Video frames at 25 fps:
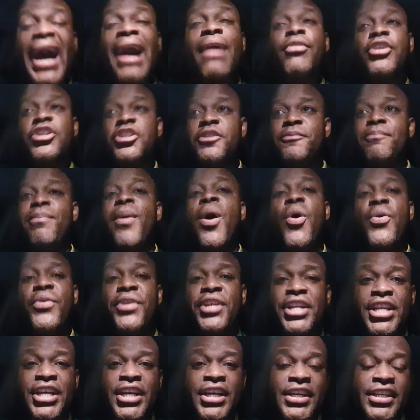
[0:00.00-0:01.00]
I was
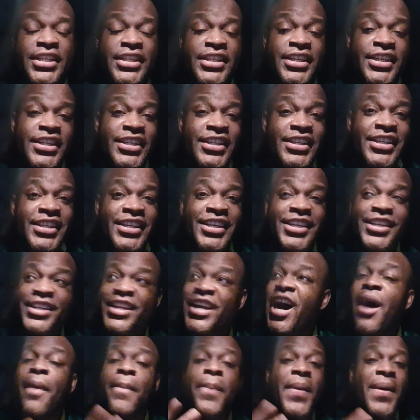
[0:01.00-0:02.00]
born in the in the in the, in
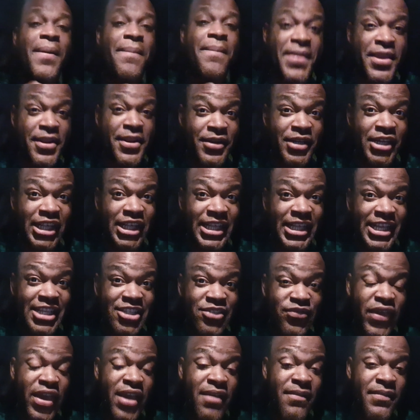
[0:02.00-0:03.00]
the upper middle
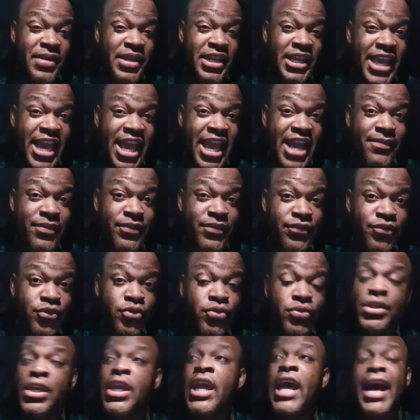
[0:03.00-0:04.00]
class family in
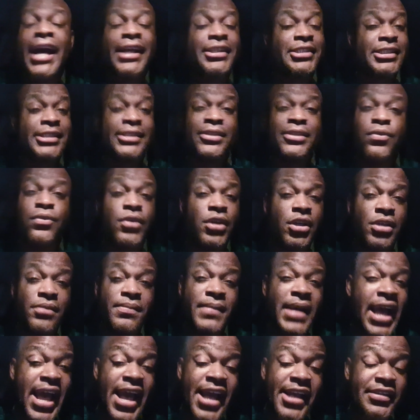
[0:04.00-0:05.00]
Cameroon. I still work
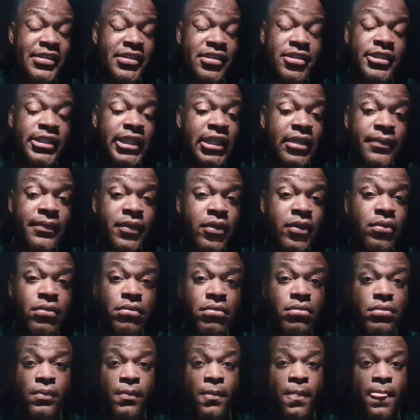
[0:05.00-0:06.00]
my ass double.
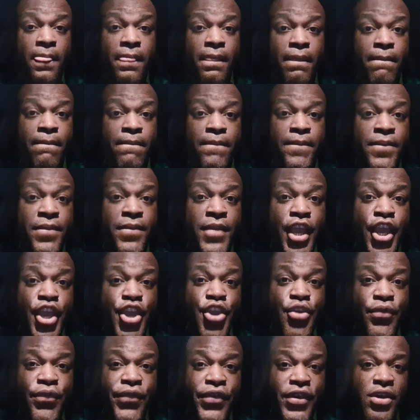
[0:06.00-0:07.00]

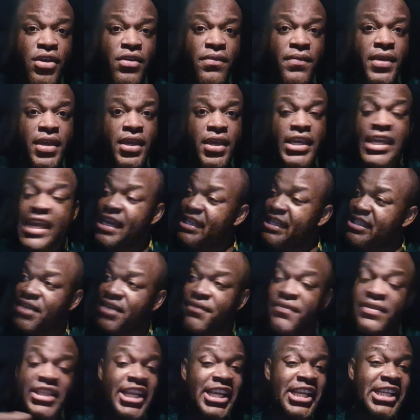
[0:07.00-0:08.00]
You feel me? Yes,
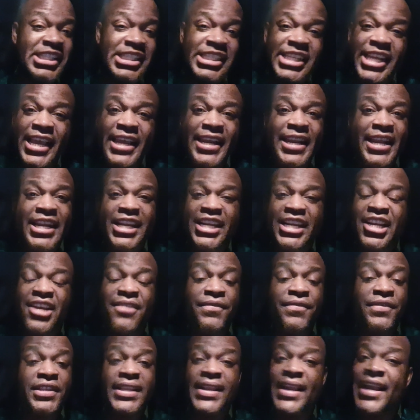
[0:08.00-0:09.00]
everything is laid out and
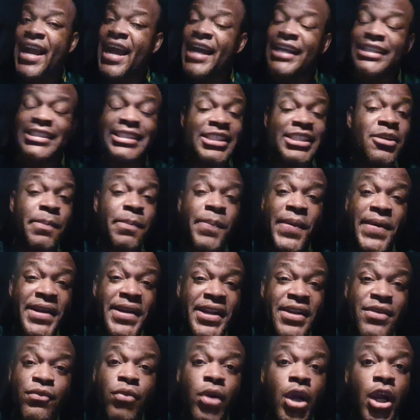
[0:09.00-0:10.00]
everything. I still
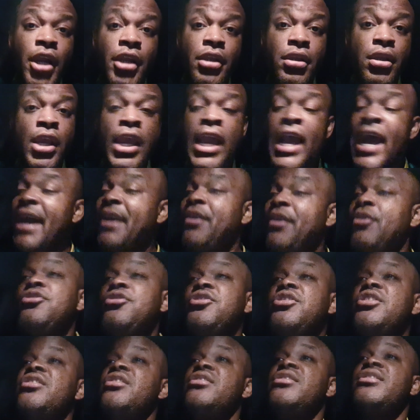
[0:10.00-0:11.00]
put in work. I
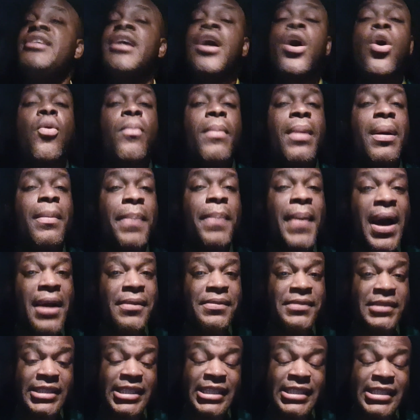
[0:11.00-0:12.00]
don't sit and say, oh, my
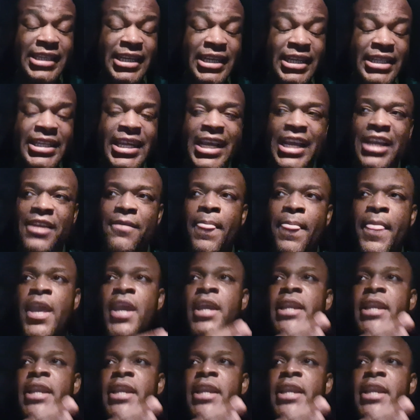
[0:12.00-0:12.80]
pops this and that.